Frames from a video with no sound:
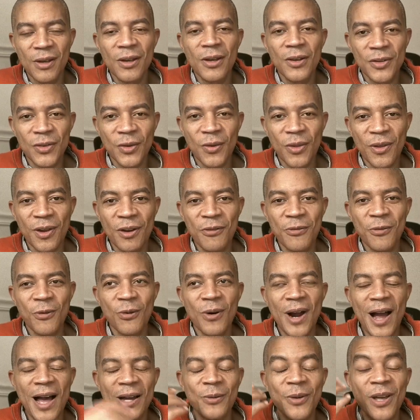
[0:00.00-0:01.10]
So
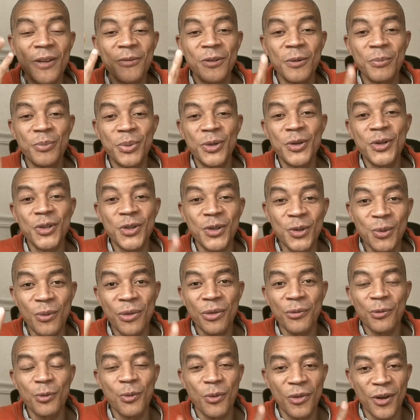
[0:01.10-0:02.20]
therefore, I don't have to put you
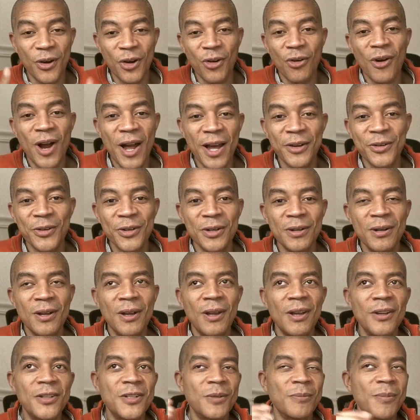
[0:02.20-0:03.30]
through the grinder
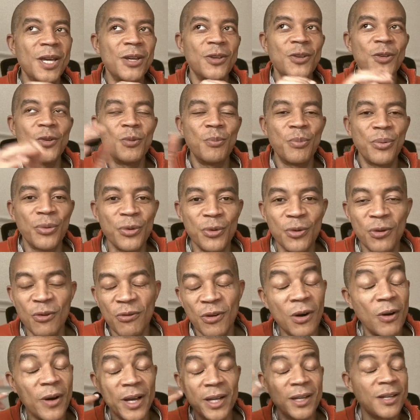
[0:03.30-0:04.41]
to make you prove,
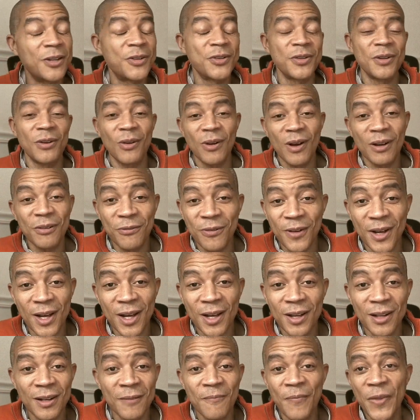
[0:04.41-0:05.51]
oh, I need you to go out and
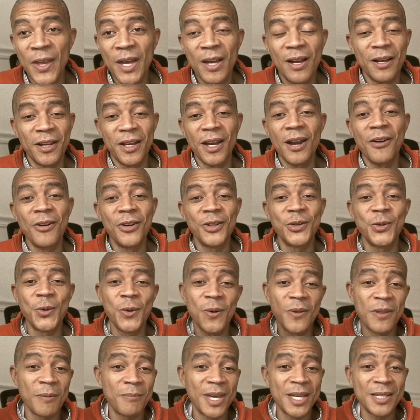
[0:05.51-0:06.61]
find a guarantor
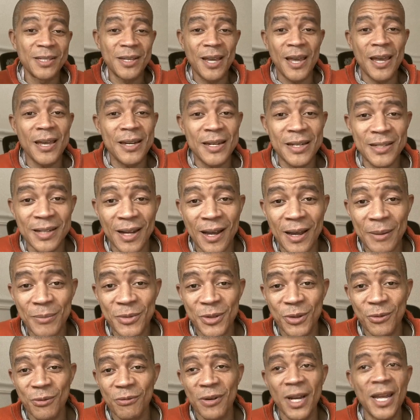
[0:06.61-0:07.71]
that makes 80 times
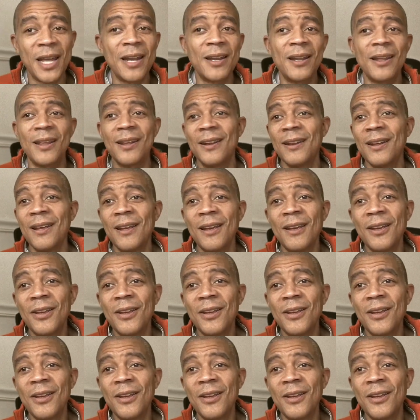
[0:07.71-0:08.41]
the rent and,